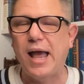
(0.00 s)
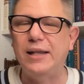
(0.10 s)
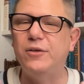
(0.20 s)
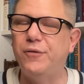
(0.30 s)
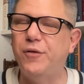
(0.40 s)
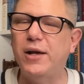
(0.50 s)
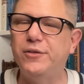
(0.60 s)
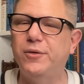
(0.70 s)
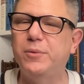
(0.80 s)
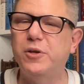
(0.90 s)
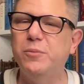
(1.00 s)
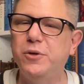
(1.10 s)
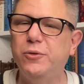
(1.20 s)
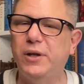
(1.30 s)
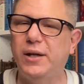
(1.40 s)
and to find some
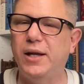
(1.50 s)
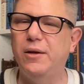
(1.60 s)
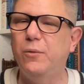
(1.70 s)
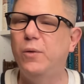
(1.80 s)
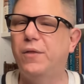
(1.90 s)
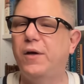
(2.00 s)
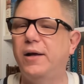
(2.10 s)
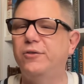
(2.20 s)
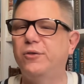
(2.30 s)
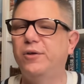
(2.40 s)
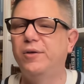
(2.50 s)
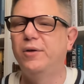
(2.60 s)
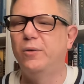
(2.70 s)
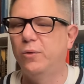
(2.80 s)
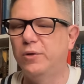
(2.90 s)
community with us.
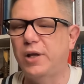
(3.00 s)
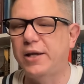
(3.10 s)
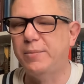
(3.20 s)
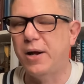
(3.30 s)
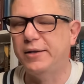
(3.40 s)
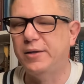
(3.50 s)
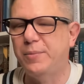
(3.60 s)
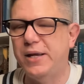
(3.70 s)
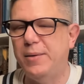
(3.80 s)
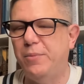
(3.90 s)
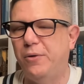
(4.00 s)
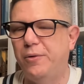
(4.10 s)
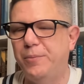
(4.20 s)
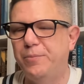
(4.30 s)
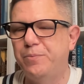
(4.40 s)
We're like-minded people.